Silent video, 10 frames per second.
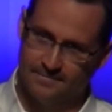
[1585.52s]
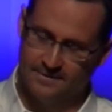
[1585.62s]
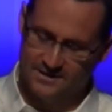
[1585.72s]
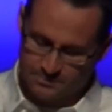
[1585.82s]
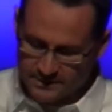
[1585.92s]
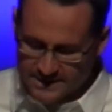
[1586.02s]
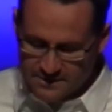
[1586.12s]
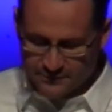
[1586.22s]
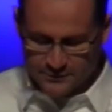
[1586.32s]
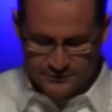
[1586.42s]
As
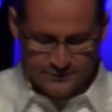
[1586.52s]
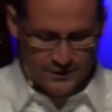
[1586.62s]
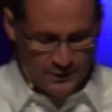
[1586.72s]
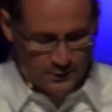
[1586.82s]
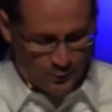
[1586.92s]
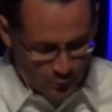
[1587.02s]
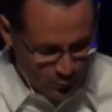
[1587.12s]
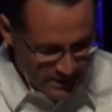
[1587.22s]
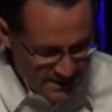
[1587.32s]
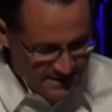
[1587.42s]
believers,
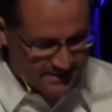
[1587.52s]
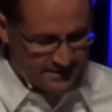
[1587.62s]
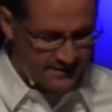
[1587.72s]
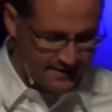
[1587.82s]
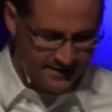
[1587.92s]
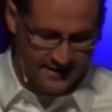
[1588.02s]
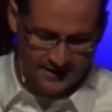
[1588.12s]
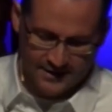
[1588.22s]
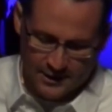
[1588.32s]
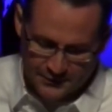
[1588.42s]
we
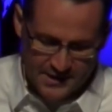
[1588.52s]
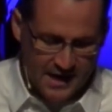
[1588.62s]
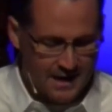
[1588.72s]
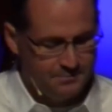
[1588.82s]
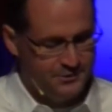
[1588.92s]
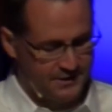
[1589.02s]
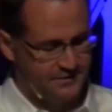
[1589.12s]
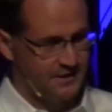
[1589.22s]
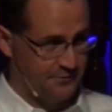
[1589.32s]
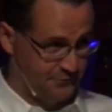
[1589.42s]
are the
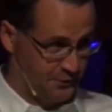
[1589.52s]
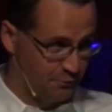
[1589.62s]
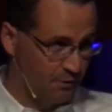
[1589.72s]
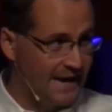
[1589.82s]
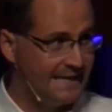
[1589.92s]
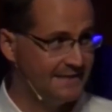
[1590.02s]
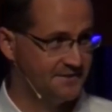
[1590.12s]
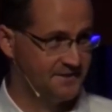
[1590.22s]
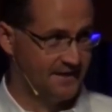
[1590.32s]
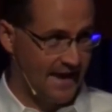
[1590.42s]
objects of the
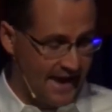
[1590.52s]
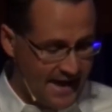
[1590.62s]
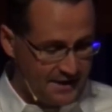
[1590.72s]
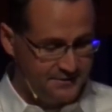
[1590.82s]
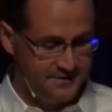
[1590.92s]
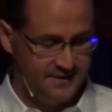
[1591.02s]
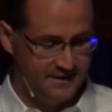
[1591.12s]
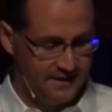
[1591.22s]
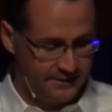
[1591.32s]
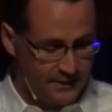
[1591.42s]
greatest
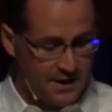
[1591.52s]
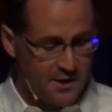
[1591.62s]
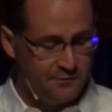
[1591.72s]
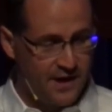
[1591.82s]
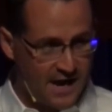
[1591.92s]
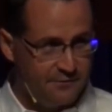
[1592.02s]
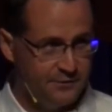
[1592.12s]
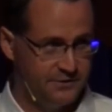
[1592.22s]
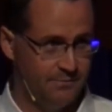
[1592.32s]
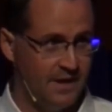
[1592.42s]
hesed love ever
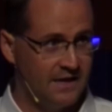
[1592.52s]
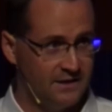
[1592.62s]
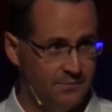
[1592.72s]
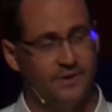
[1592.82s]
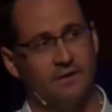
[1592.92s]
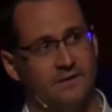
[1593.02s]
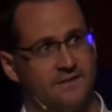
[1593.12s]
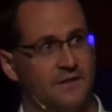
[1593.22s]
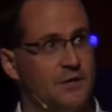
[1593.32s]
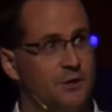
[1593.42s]
to make an appearance
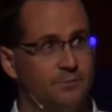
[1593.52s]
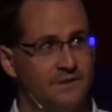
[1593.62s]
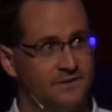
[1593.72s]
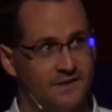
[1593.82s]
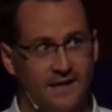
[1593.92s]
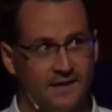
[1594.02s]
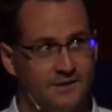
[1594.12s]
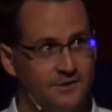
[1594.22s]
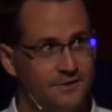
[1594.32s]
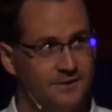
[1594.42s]
on the human
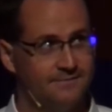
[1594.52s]
stage.